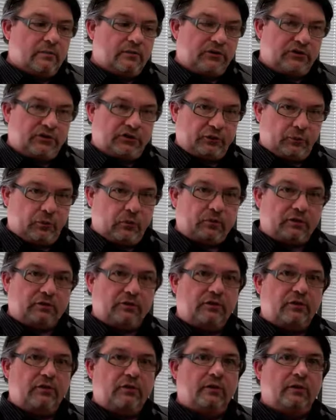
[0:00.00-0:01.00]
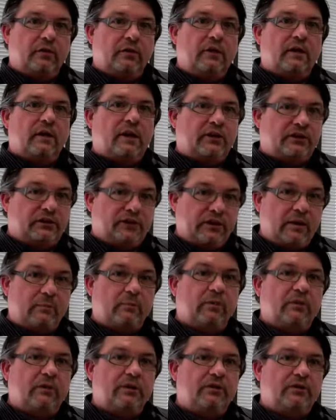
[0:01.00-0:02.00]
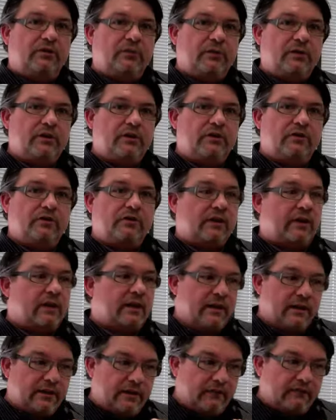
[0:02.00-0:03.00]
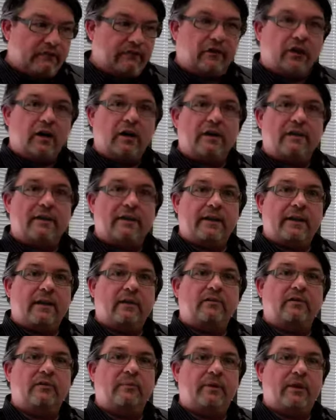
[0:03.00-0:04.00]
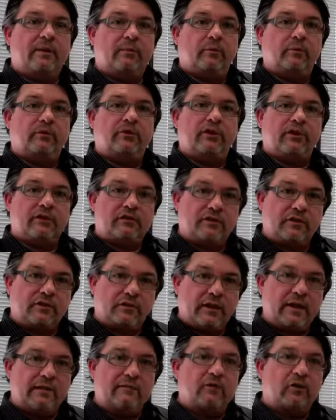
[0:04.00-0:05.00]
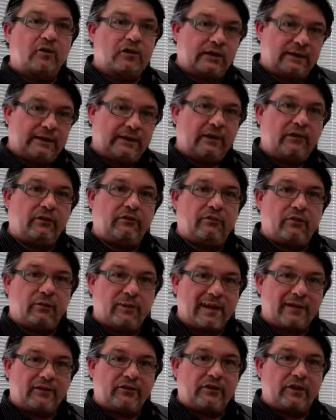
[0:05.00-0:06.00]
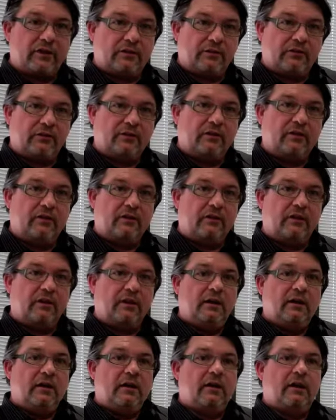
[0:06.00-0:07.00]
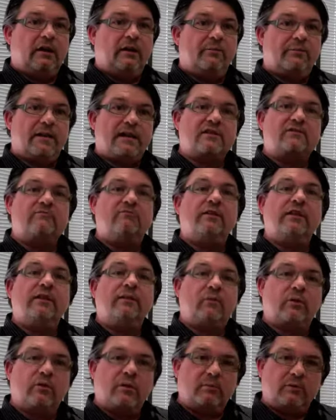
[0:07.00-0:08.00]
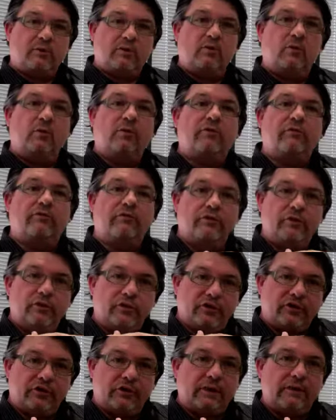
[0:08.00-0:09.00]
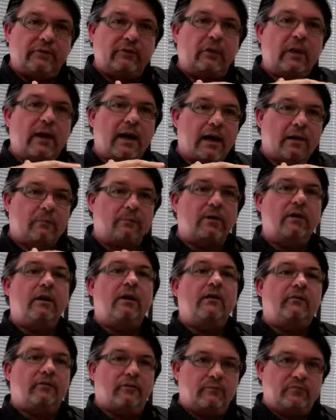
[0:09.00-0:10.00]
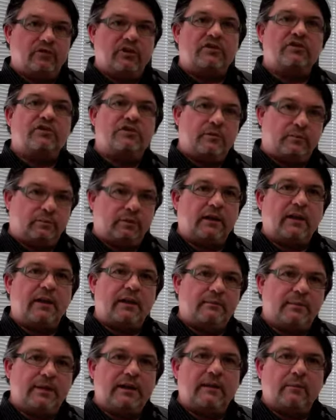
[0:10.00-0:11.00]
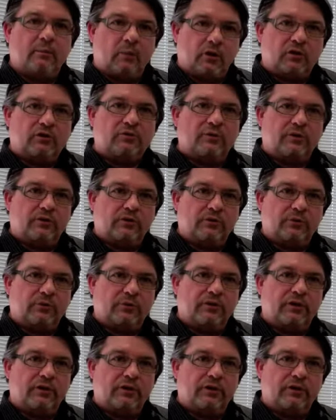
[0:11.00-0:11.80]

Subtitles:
sort, assemble into a newsletter, and then fire that out to people such that they've got click-through access, that's really what I would call the first level up from just your plain media monitoring source.